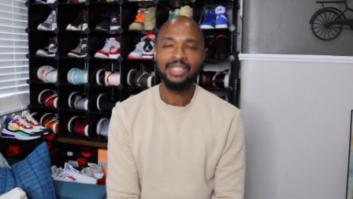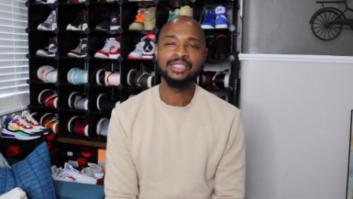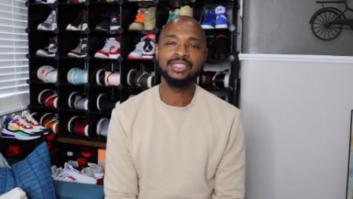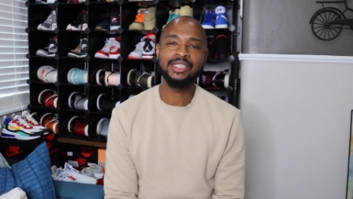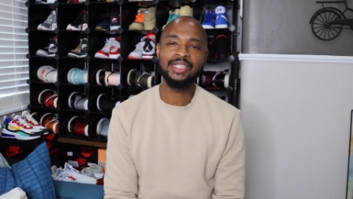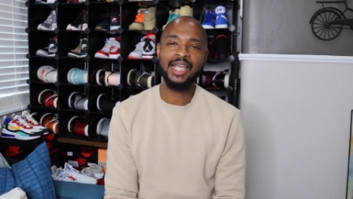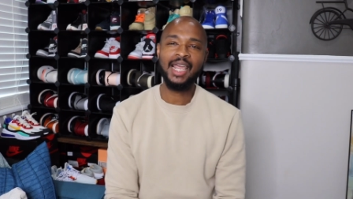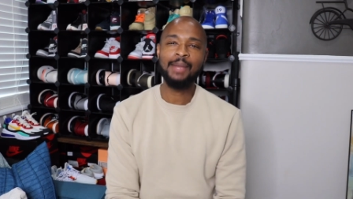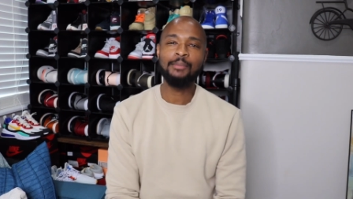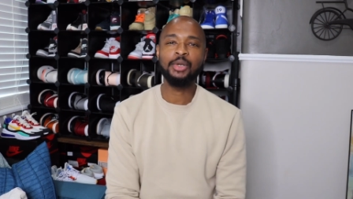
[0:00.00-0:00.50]

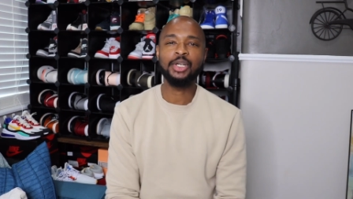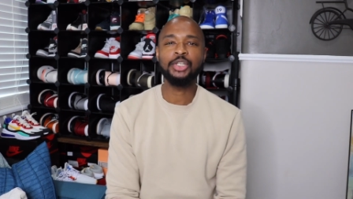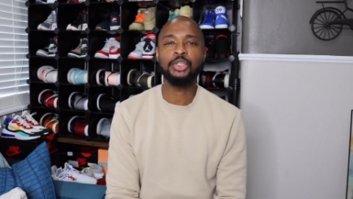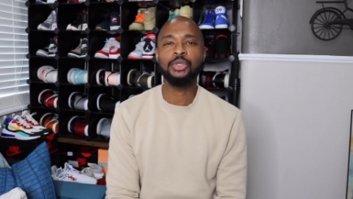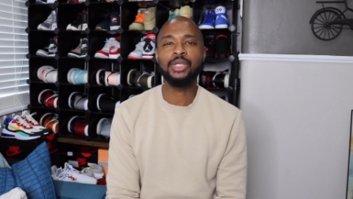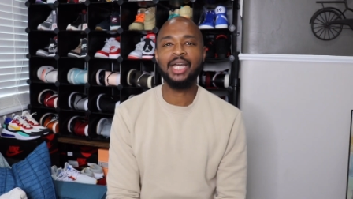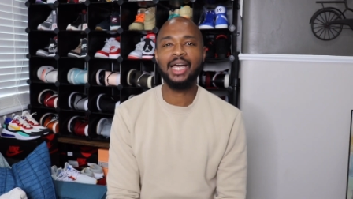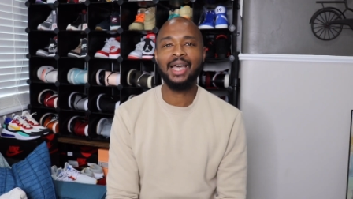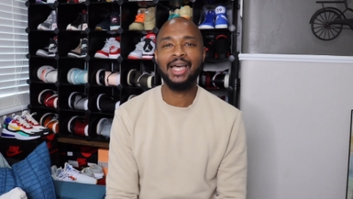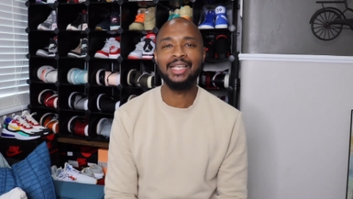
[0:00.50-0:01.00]
Today, bringing
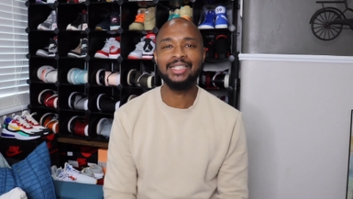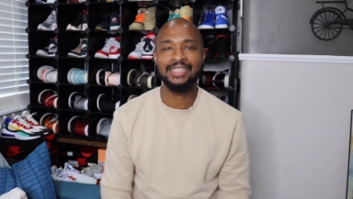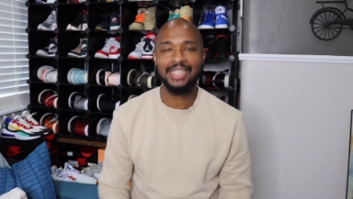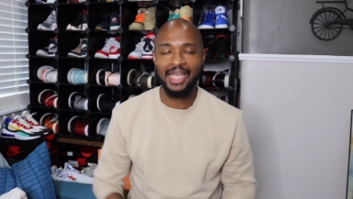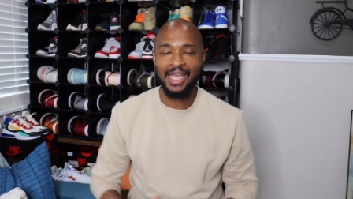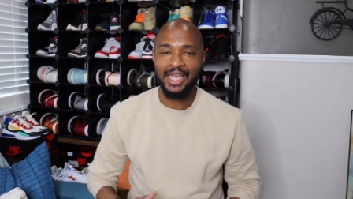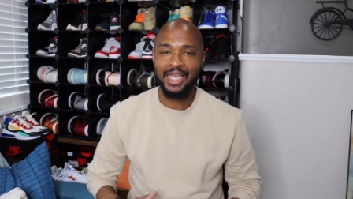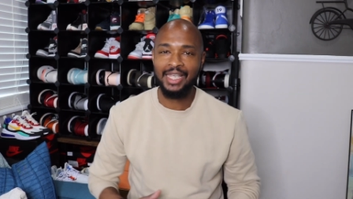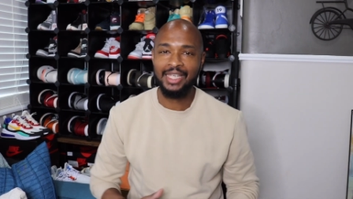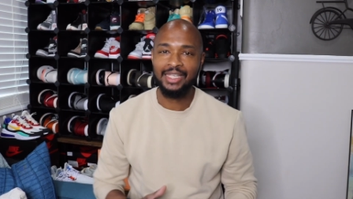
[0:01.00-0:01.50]
you guys
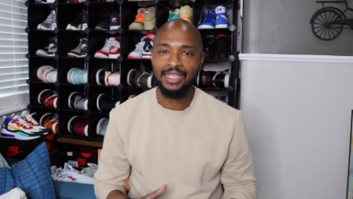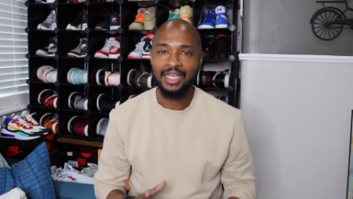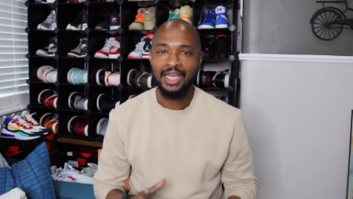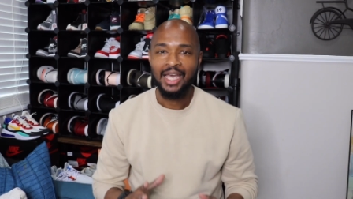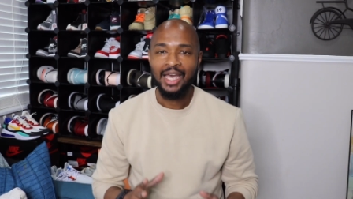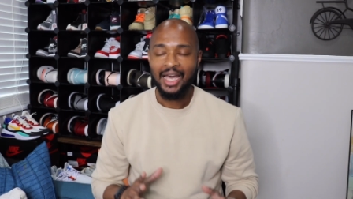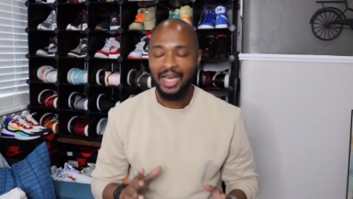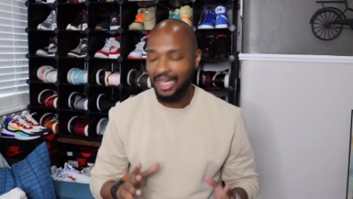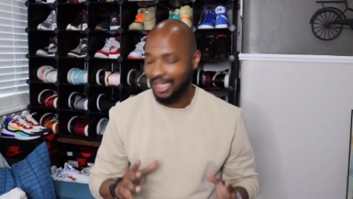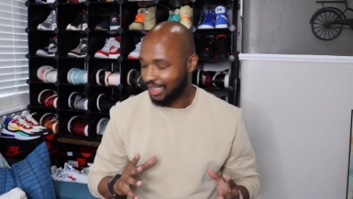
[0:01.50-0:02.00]
a
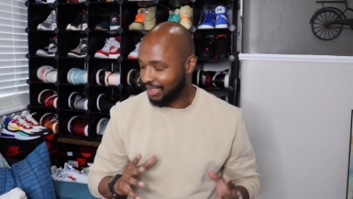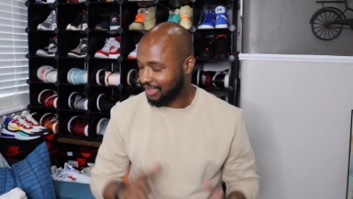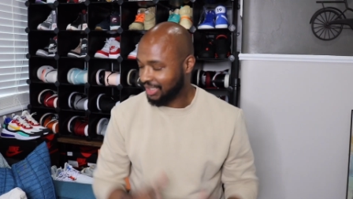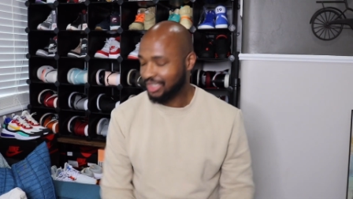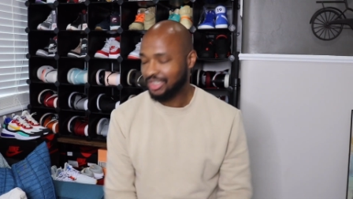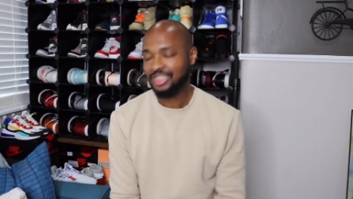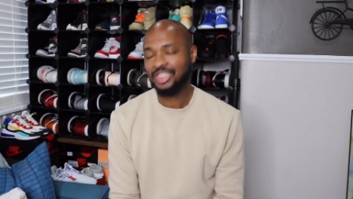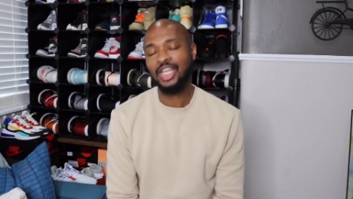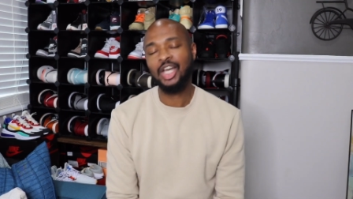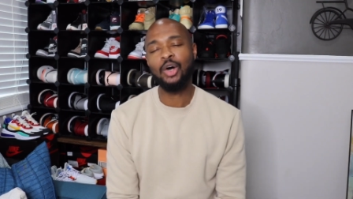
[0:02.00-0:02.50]

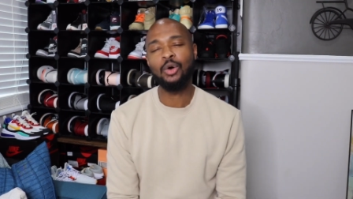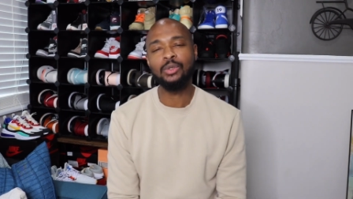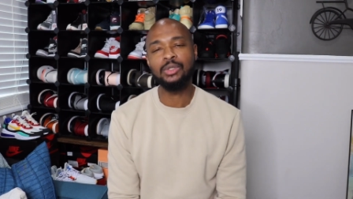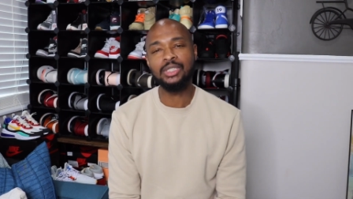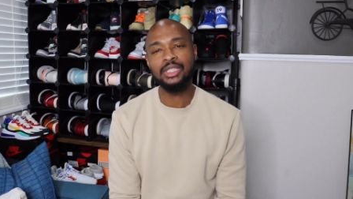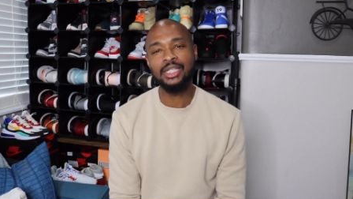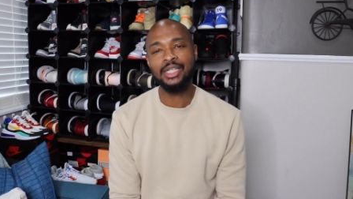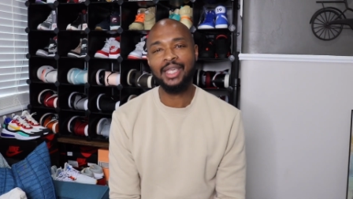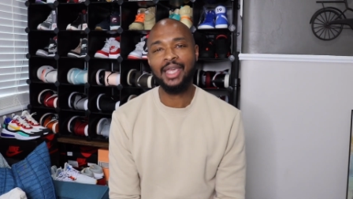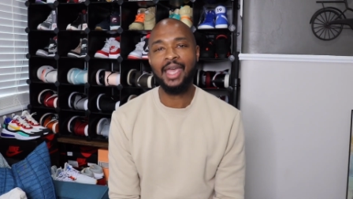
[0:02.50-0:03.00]
detailed
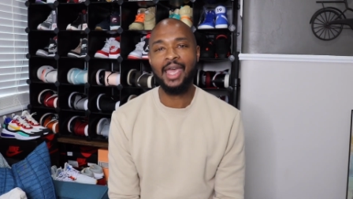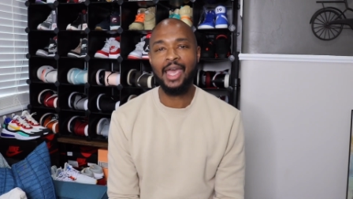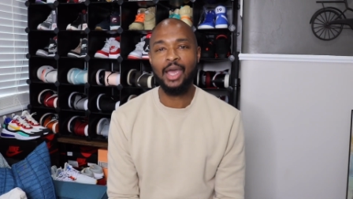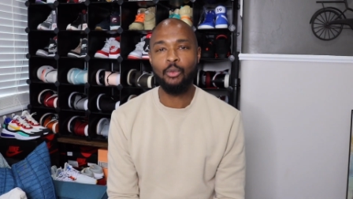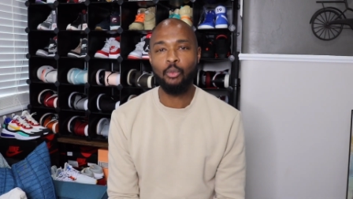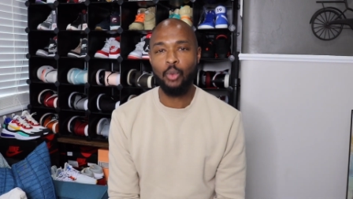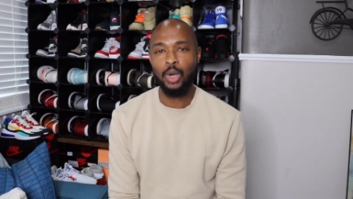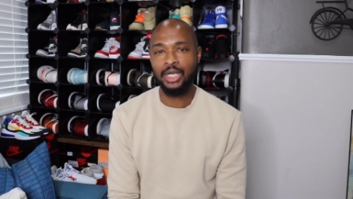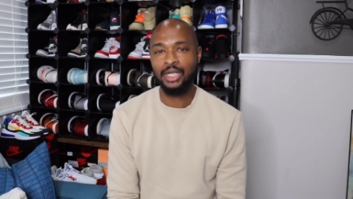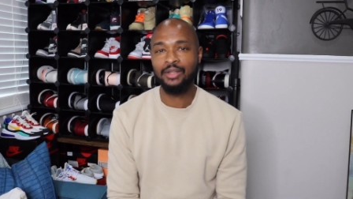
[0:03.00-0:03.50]
look
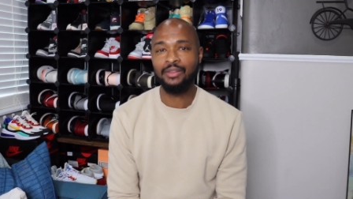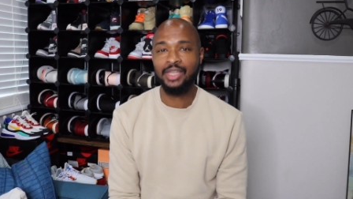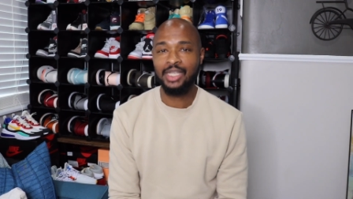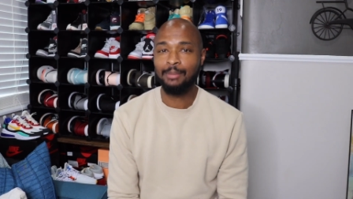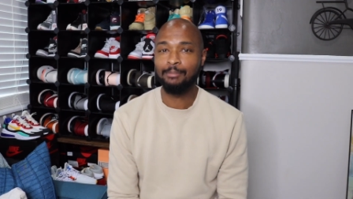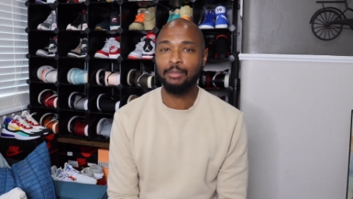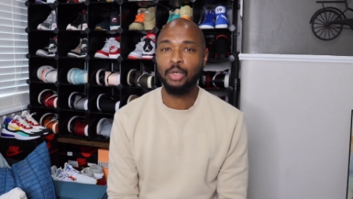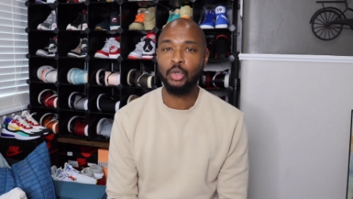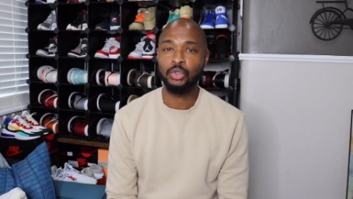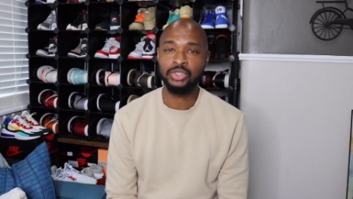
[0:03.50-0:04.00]
at one of
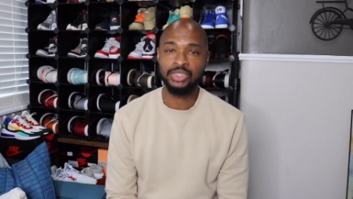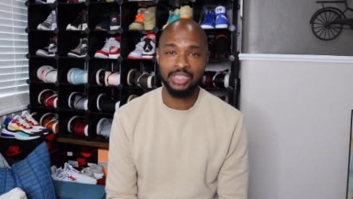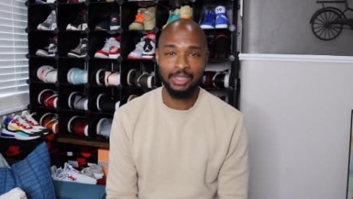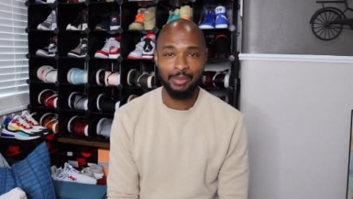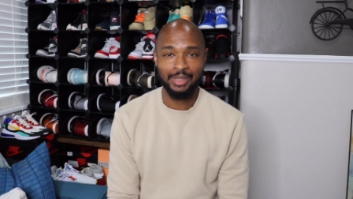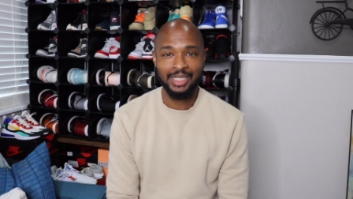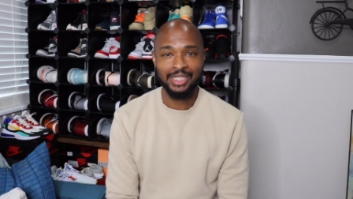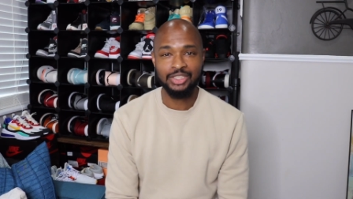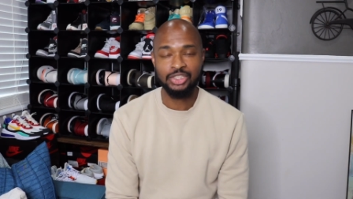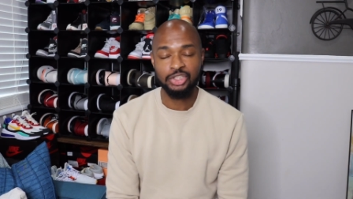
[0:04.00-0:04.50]
the most
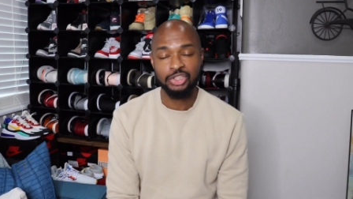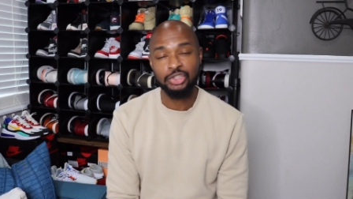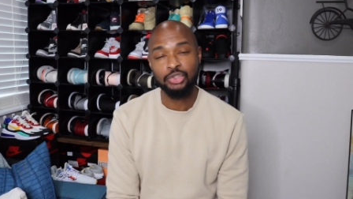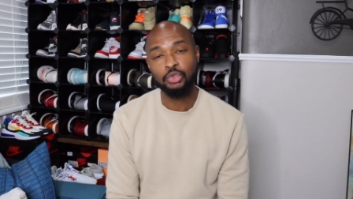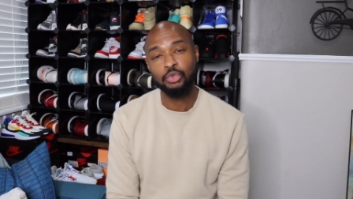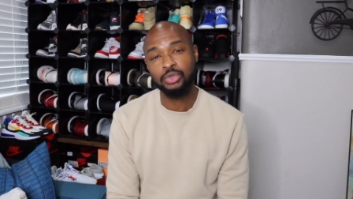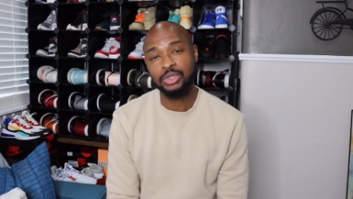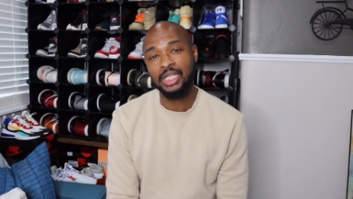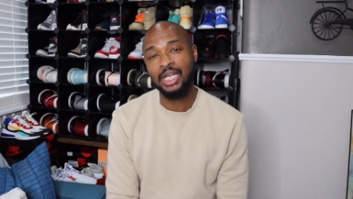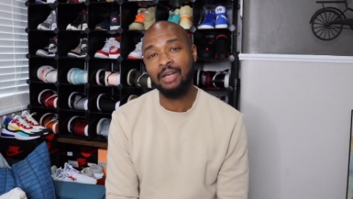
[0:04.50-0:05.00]
limited
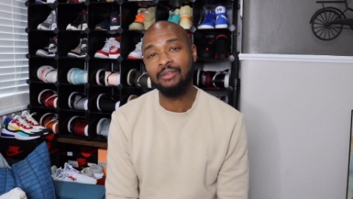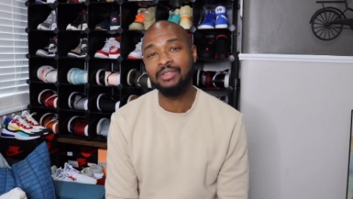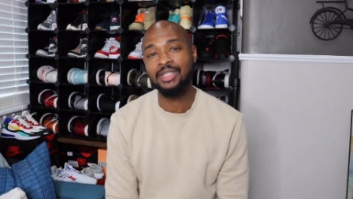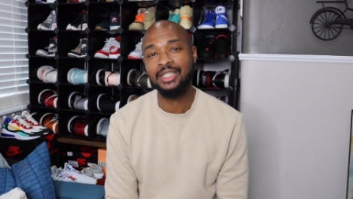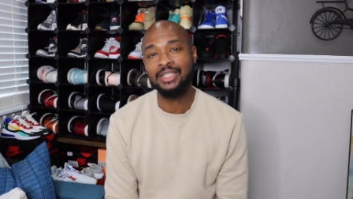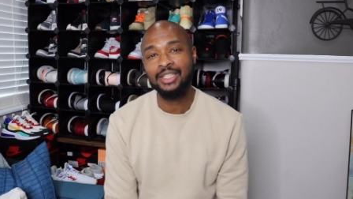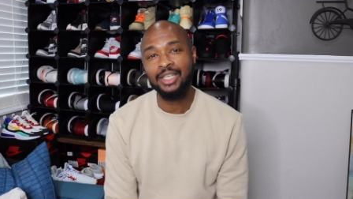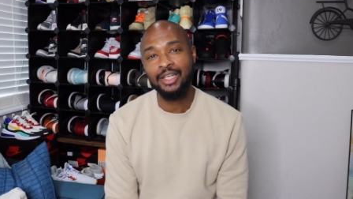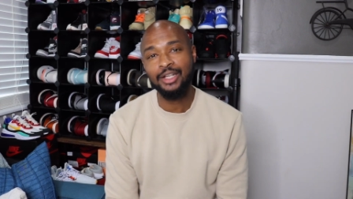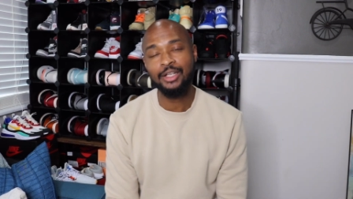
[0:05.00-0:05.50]
shoes of
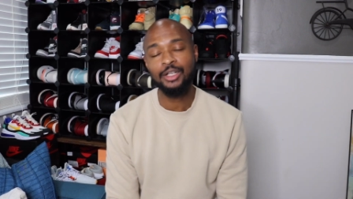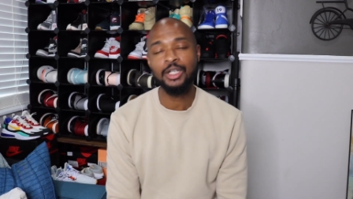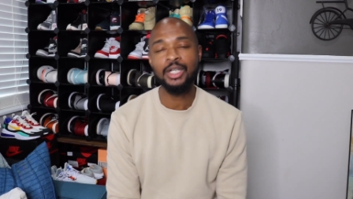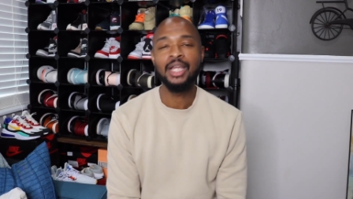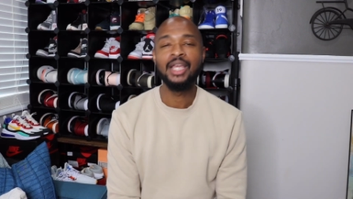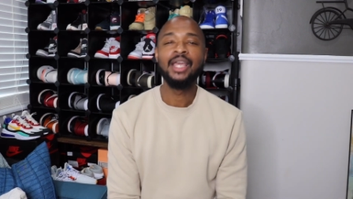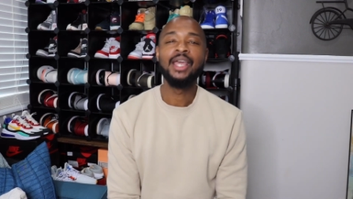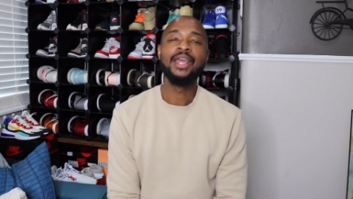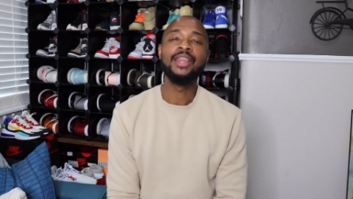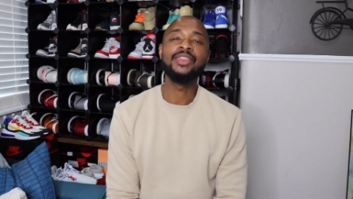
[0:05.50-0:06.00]
the year,